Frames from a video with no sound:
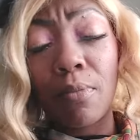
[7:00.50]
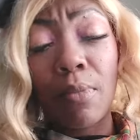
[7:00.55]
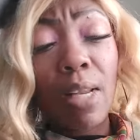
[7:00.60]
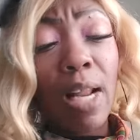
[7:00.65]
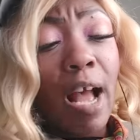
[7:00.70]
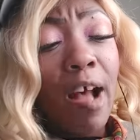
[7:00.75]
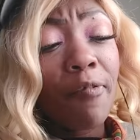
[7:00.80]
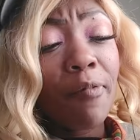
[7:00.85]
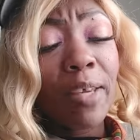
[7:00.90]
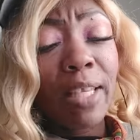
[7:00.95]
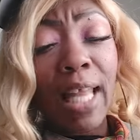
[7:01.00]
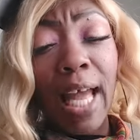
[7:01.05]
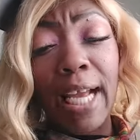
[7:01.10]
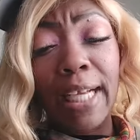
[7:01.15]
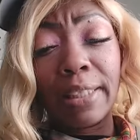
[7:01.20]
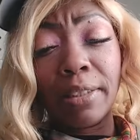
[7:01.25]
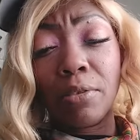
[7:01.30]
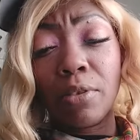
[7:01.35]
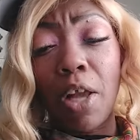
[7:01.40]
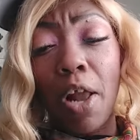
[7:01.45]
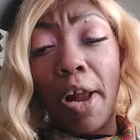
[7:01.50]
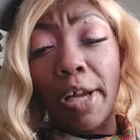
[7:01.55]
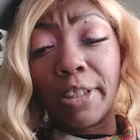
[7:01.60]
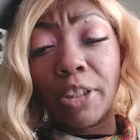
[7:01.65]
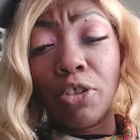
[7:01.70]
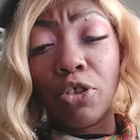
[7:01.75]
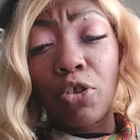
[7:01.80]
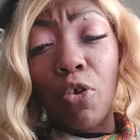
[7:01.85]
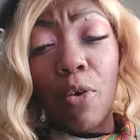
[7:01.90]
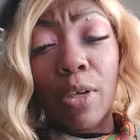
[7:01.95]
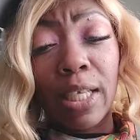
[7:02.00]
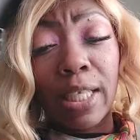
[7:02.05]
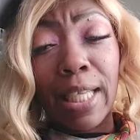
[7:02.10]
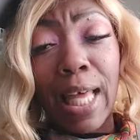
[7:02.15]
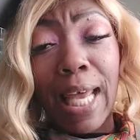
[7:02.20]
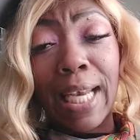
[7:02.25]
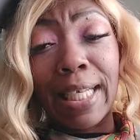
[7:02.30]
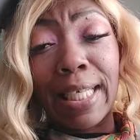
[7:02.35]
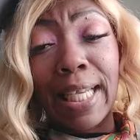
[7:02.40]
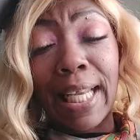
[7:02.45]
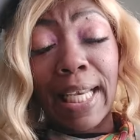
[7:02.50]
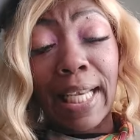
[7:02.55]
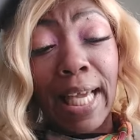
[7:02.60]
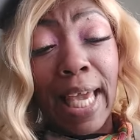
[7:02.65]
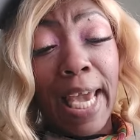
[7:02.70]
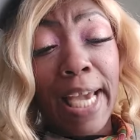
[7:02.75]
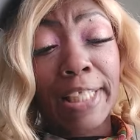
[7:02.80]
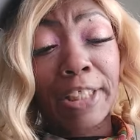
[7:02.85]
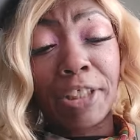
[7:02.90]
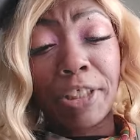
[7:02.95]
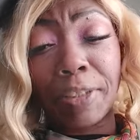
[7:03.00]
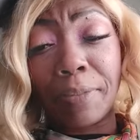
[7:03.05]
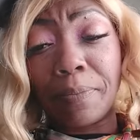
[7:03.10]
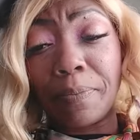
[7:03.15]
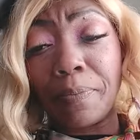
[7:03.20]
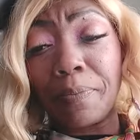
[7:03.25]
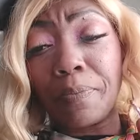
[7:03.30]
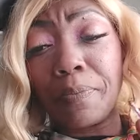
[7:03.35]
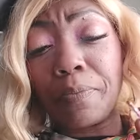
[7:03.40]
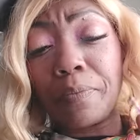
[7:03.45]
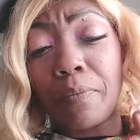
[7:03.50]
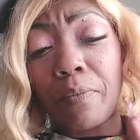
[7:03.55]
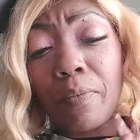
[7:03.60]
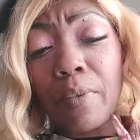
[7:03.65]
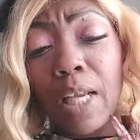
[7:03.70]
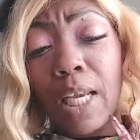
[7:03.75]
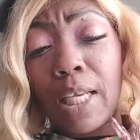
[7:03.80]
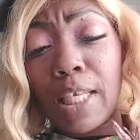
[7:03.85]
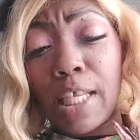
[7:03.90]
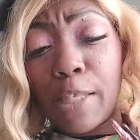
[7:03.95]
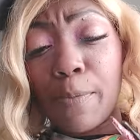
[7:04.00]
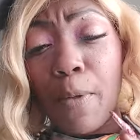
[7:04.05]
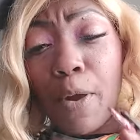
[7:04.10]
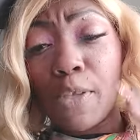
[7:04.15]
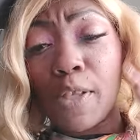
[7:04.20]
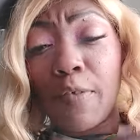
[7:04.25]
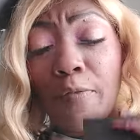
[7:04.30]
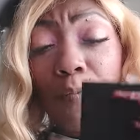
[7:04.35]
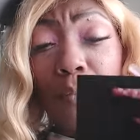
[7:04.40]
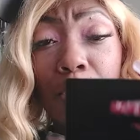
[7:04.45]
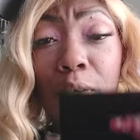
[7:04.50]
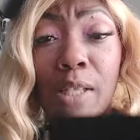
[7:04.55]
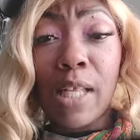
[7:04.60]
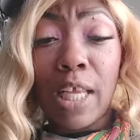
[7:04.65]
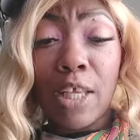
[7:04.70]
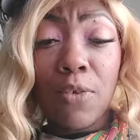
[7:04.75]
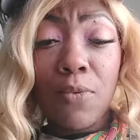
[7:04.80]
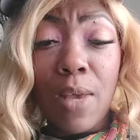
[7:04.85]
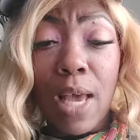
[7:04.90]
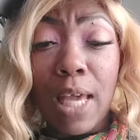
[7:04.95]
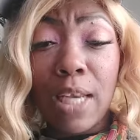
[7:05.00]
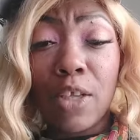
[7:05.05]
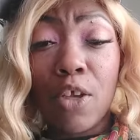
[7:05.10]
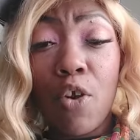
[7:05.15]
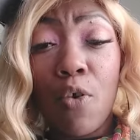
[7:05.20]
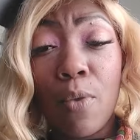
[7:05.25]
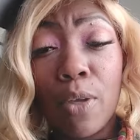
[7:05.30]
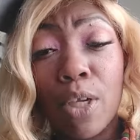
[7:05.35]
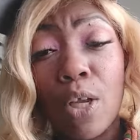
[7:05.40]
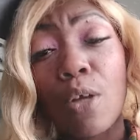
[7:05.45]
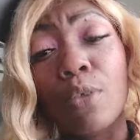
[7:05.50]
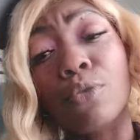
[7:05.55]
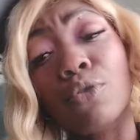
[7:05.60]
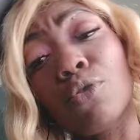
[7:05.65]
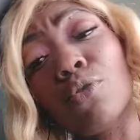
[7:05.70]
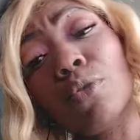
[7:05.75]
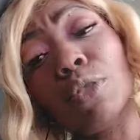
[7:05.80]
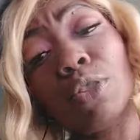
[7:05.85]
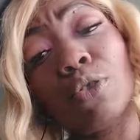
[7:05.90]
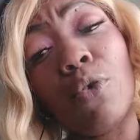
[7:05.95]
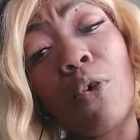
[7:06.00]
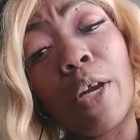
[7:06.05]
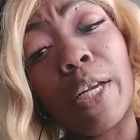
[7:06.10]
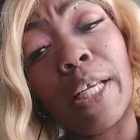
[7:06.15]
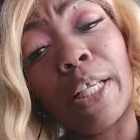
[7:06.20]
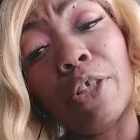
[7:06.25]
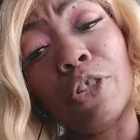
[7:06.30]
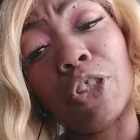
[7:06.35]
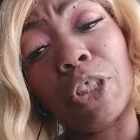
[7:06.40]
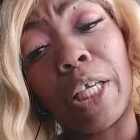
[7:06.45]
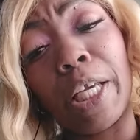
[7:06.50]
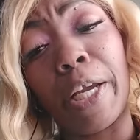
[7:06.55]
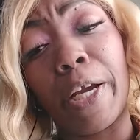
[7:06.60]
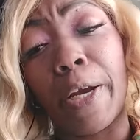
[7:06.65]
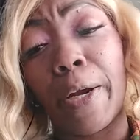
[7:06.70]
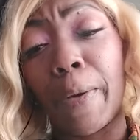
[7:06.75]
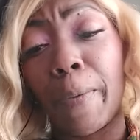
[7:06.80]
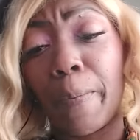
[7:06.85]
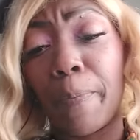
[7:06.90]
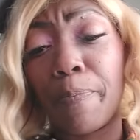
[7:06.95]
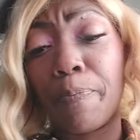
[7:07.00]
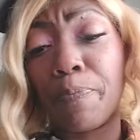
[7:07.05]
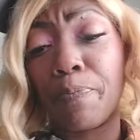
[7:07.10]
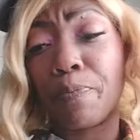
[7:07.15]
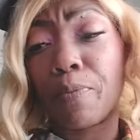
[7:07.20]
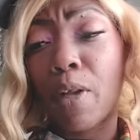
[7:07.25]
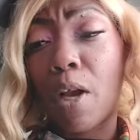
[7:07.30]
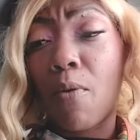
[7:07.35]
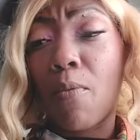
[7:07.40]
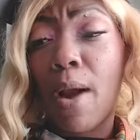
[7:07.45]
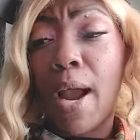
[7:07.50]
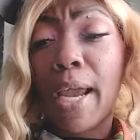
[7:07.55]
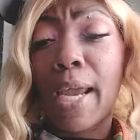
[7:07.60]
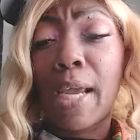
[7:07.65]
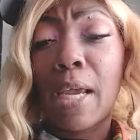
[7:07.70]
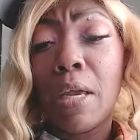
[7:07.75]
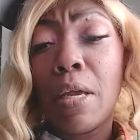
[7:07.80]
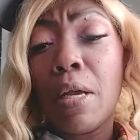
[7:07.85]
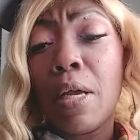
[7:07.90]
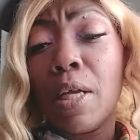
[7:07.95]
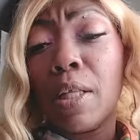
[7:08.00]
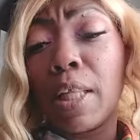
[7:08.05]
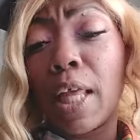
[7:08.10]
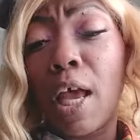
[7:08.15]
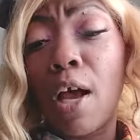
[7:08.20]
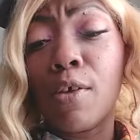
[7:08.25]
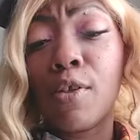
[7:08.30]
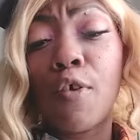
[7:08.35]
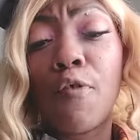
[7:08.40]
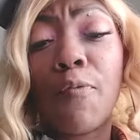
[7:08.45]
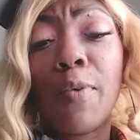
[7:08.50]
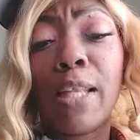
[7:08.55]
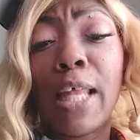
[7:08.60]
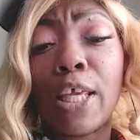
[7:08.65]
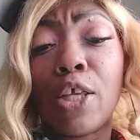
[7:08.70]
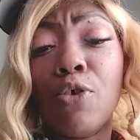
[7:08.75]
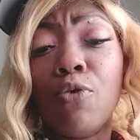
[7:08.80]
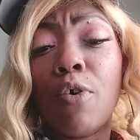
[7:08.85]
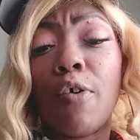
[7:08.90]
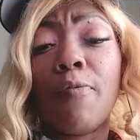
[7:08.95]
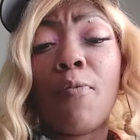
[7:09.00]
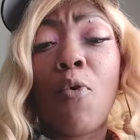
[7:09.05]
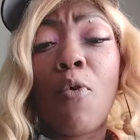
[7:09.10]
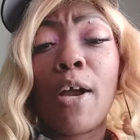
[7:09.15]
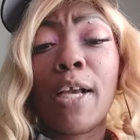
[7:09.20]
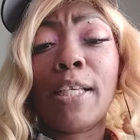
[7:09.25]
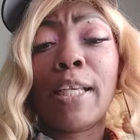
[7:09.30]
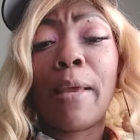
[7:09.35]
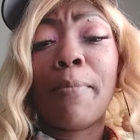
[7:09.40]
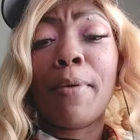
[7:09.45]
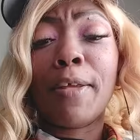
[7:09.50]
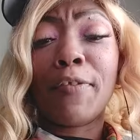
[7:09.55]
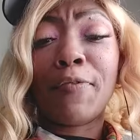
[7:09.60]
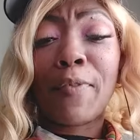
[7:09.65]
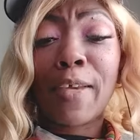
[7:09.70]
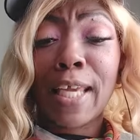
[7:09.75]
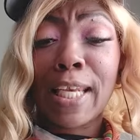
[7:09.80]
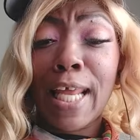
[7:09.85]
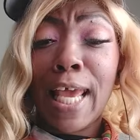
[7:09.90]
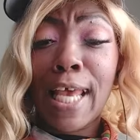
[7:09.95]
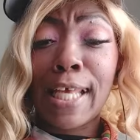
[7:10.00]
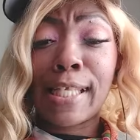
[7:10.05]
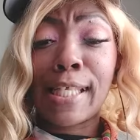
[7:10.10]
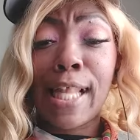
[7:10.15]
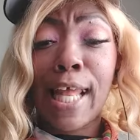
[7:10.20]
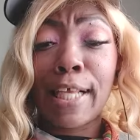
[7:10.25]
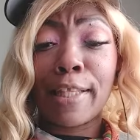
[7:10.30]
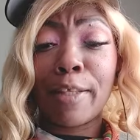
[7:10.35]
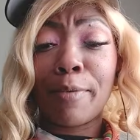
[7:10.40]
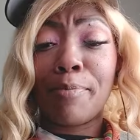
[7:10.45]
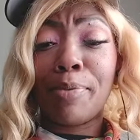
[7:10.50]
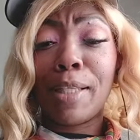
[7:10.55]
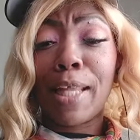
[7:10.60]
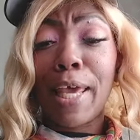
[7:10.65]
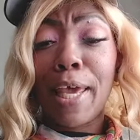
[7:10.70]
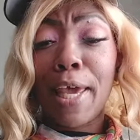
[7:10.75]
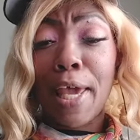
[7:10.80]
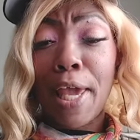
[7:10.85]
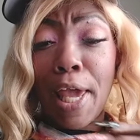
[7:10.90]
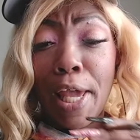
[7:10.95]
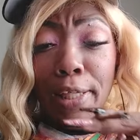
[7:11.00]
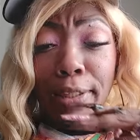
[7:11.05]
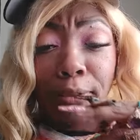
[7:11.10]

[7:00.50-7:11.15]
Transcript: I feel like you showing a lot of dedication. And this person feels like you got it going on. Two of sword energy here. All right. They also feel like you avoiding their motherfucking ass like the plague.